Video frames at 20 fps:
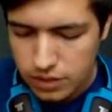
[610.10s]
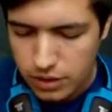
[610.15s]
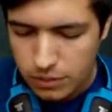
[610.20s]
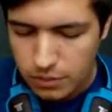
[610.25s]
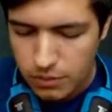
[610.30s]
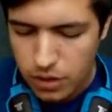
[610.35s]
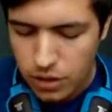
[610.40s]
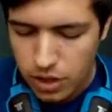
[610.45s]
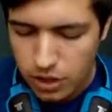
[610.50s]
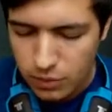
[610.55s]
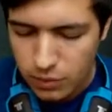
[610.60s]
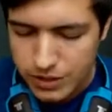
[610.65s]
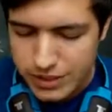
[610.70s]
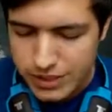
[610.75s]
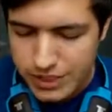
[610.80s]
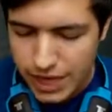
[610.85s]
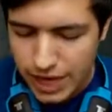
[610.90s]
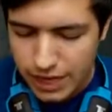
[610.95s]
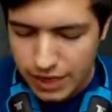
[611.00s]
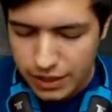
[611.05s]
Come on, we're
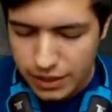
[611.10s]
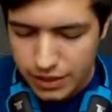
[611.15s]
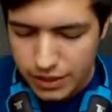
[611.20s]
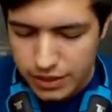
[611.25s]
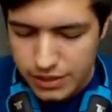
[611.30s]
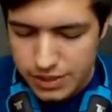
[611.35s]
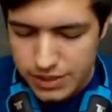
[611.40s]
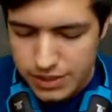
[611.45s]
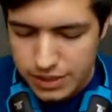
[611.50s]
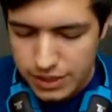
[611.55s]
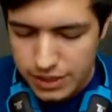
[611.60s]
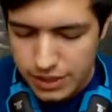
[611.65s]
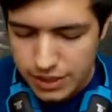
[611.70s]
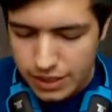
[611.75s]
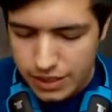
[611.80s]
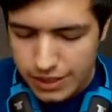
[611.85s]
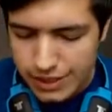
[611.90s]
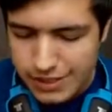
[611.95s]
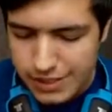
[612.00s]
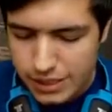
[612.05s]
second.
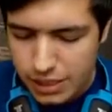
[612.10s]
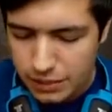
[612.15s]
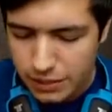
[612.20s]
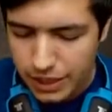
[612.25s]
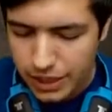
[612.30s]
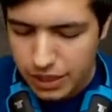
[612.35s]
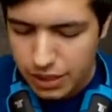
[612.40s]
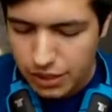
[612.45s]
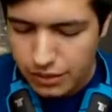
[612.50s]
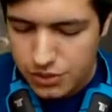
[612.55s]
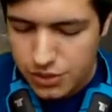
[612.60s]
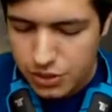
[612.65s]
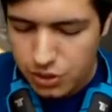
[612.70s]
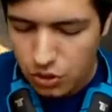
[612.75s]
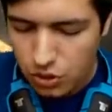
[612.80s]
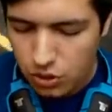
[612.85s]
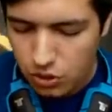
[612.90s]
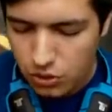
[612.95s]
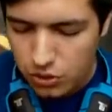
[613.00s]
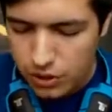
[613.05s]
This is going to be a close
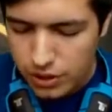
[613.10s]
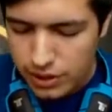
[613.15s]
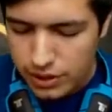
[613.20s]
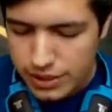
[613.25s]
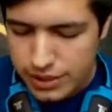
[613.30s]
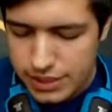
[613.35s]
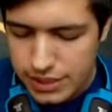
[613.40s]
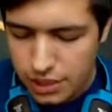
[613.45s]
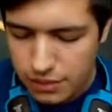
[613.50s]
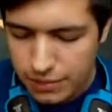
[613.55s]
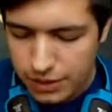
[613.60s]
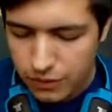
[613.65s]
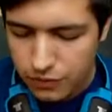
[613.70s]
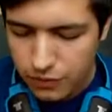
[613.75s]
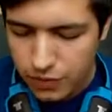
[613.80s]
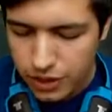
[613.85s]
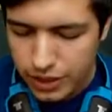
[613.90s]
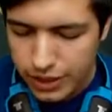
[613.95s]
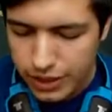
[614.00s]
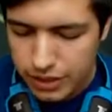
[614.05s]
call. This is going to be a
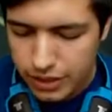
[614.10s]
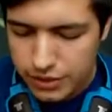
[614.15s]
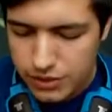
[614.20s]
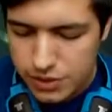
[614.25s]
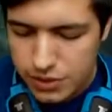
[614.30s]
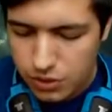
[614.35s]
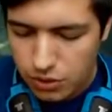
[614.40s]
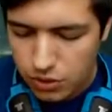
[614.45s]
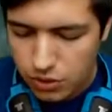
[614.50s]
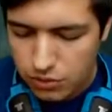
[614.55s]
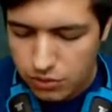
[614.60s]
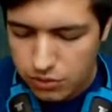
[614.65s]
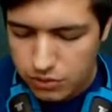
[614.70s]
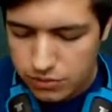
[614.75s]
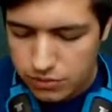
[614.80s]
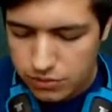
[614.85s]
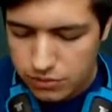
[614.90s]
really close call.